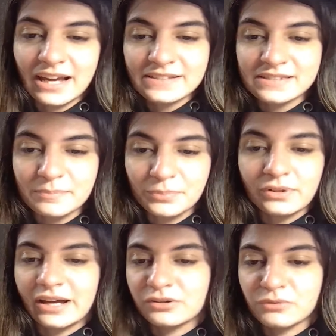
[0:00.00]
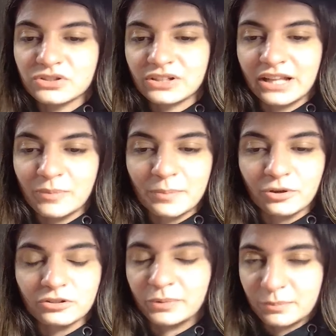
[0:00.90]
is simple. I don't want to allow my
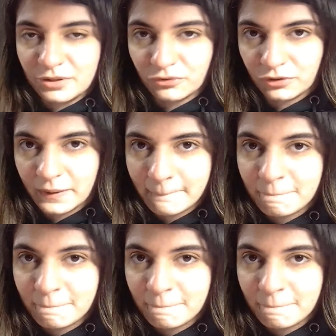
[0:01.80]
opponent to play b4.